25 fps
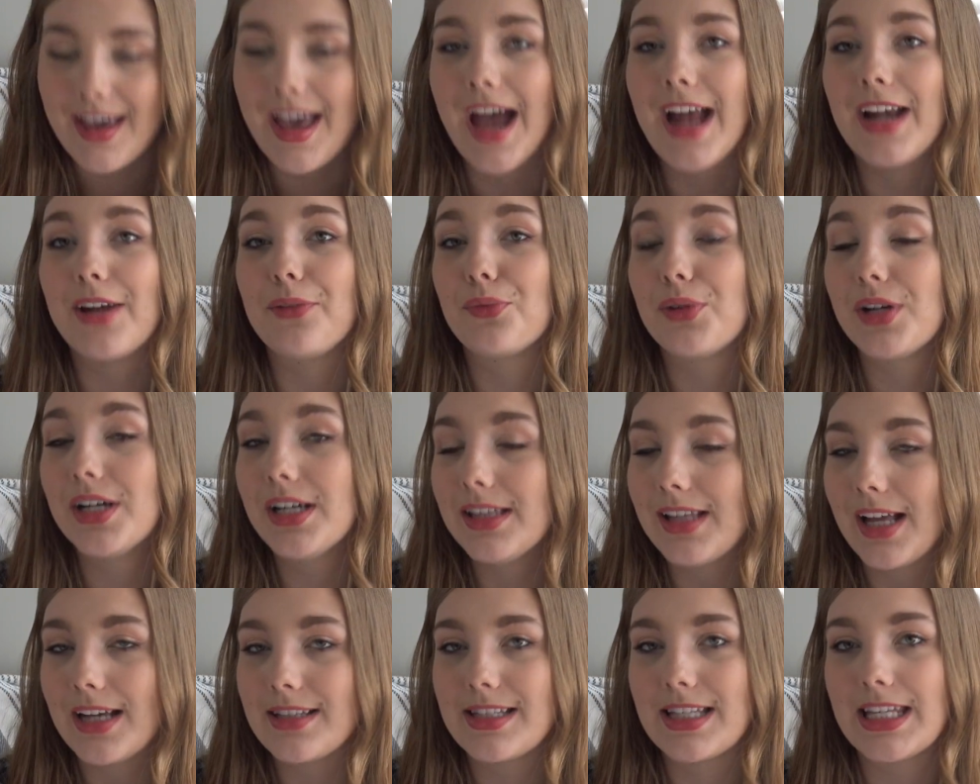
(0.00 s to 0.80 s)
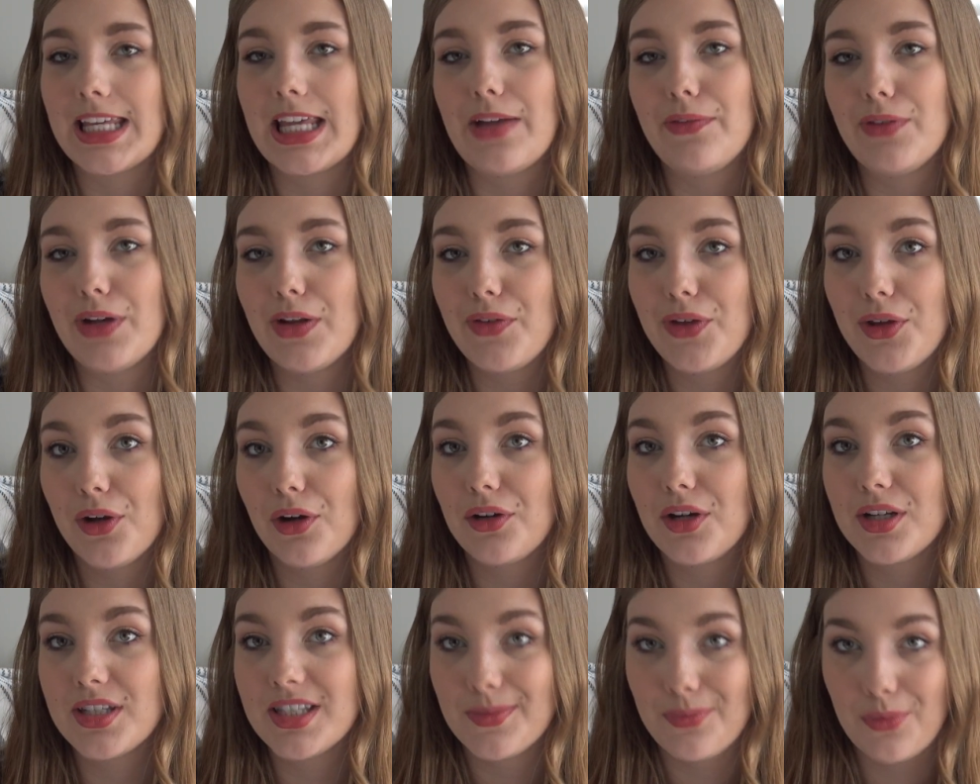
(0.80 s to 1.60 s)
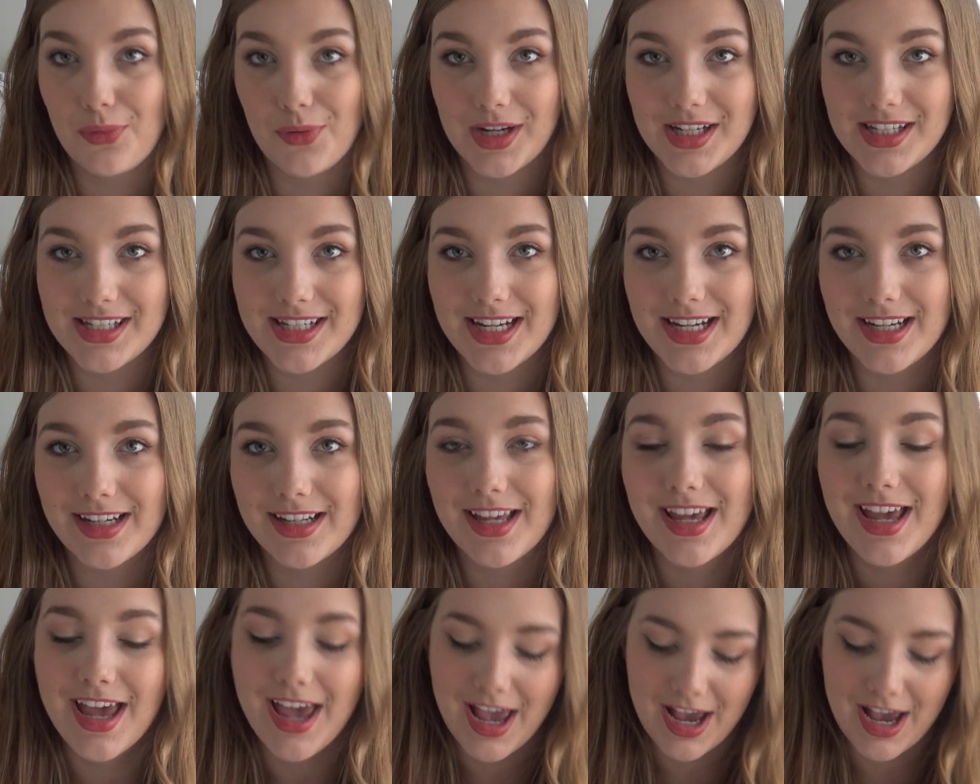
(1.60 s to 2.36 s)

and realize that, even if you are disappointed,